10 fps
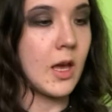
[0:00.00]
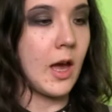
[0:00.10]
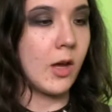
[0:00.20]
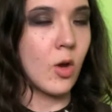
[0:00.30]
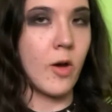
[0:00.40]
I
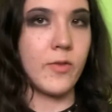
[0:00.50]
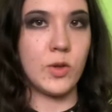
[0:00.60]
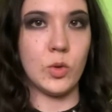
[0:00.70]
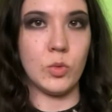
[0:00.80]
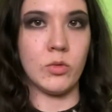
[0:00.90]
got a
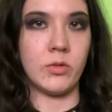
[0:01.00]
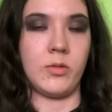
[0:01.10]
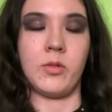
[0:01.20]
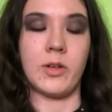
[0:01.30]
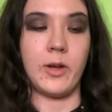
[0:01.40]
few
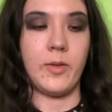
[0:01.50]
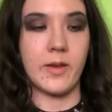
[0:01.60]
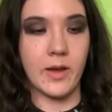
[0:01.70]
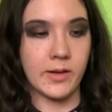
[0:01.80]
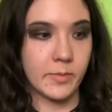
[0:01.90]
non-clothing
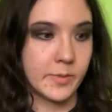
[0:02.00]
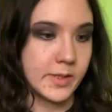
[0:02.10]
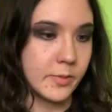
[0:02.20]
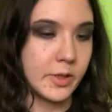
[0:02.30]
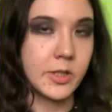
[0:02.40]
items
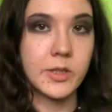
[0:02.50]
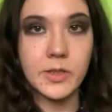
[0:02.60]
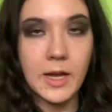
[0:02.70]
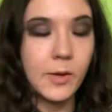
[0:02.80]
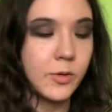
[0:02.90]
which
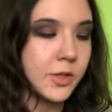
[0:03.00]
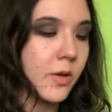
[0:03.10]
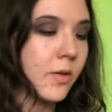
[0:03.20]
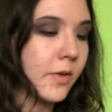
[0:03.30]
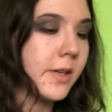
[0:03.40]
I will show
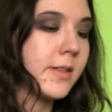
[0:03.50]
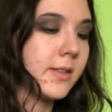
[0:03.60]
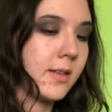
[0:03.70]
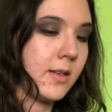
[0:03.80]
you first.